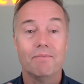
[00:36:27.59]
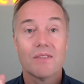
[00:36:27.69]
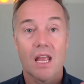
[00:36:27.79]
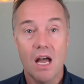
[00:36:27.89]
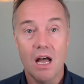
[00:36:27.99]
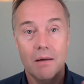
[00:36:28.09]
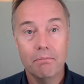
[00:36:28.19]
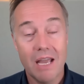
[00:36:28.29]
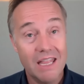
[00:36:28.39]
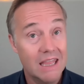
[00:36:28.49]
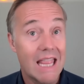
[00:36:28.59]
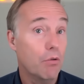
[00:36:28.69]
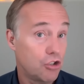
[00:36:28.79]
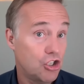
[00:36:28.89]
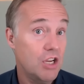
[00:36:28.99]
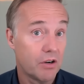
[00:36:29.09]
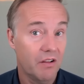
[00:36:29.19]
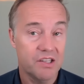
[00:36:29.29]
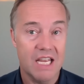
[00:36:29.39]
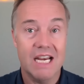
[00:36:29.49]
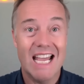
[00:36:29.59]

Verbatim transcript: Um, and that was cheap real estate.